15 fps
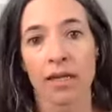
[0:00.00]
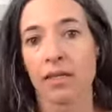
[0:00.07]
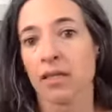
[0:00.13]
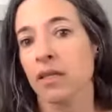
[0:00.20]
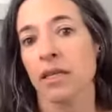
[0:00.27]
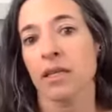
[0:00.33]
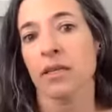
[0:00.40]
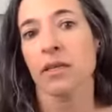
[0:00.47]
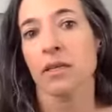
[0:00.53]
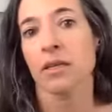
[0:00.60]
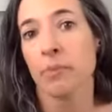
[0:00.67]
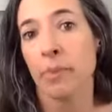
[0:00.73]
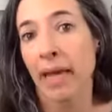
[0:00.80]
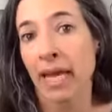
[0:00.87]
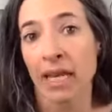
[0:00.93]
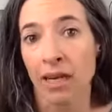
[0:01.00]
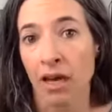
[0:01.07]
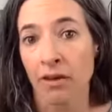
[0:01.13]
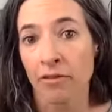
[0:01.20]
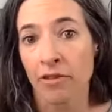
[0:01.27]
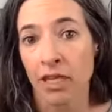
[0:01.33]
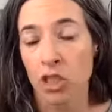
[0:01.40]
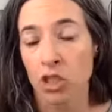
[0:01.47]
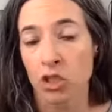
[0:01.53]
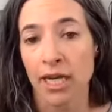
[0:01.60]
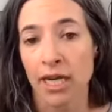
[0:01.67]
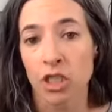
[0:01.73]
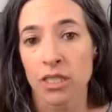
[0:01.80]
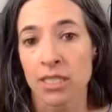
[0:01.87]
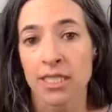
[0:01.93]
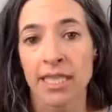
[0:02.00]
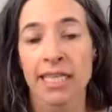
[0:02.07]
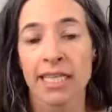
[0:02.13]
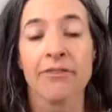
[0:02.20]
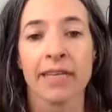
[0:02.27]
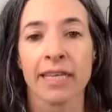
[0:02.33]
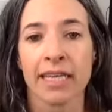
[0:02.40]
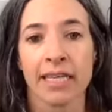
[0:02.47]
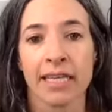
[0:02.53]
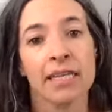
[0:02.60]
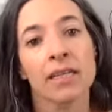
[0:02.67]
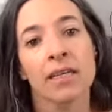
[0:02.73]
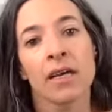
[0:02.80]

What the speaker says: the pain of the contraction significantly,